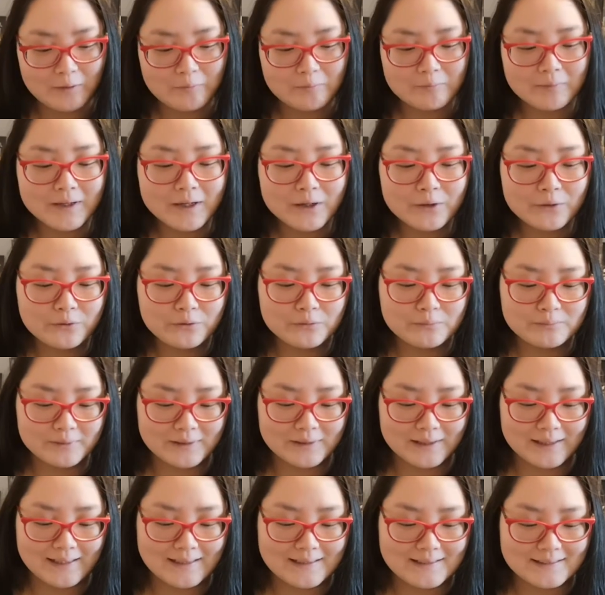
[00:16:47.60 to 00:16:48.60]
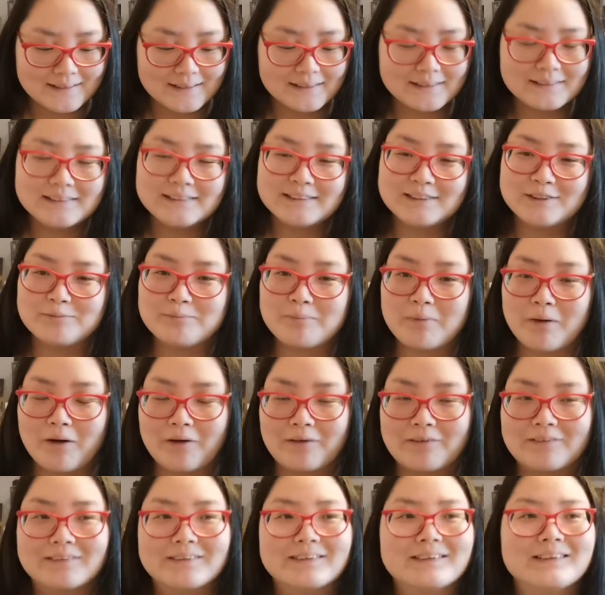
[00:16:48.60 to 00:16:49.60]
but I hope it is, at least in
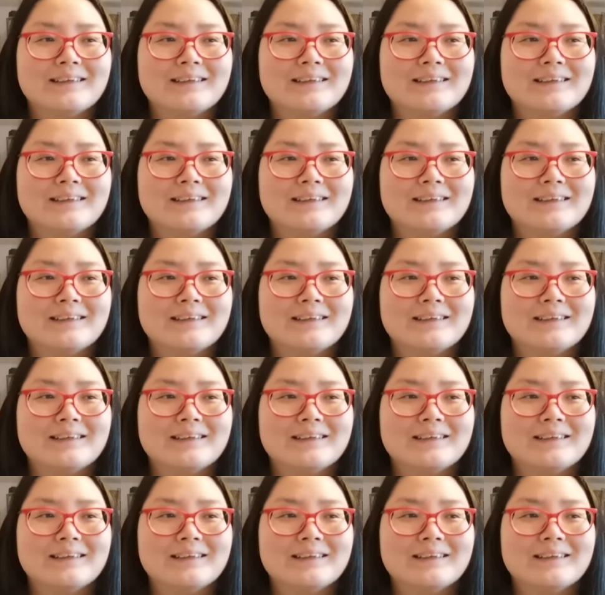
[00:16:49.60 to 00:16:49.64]
part.